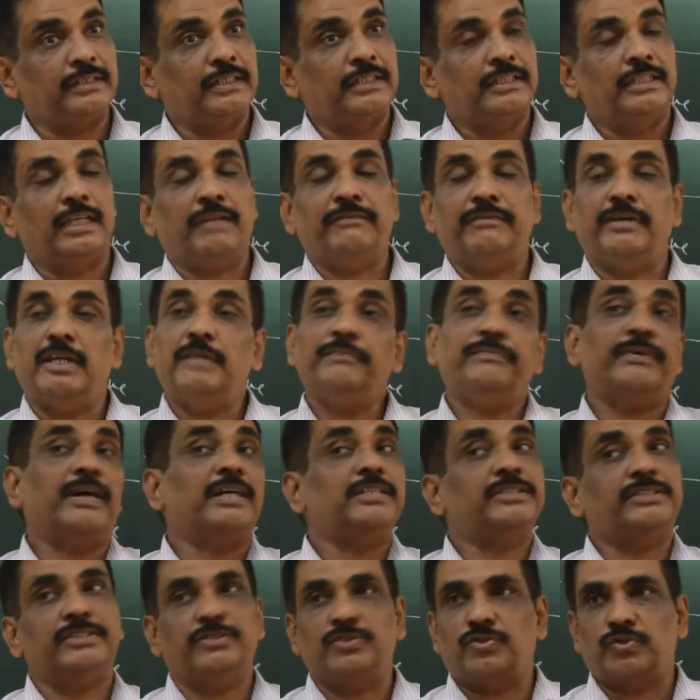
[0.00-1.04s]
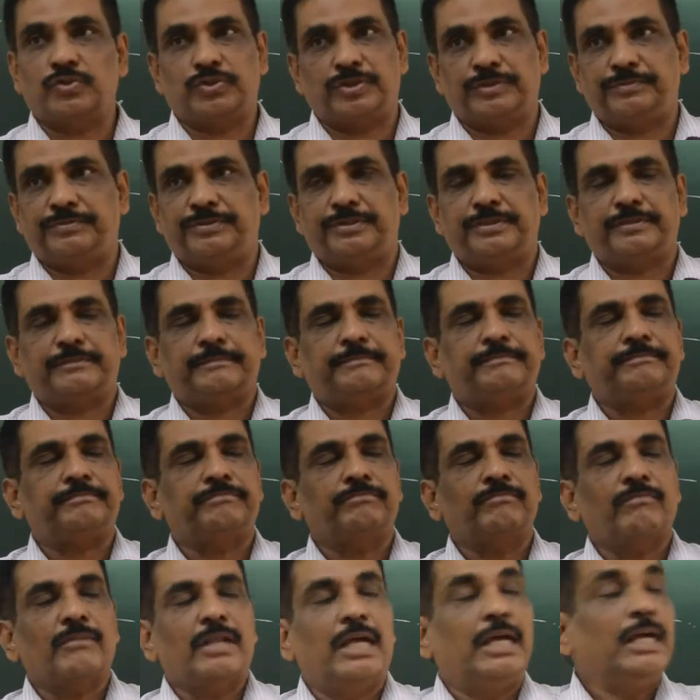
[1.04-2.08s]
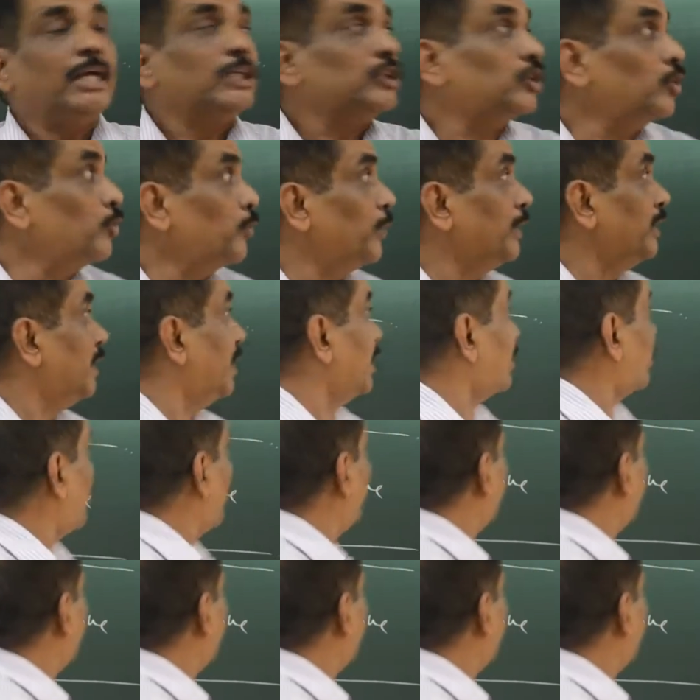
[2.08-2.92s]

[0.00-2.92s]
They are very fast intrusions. So when they come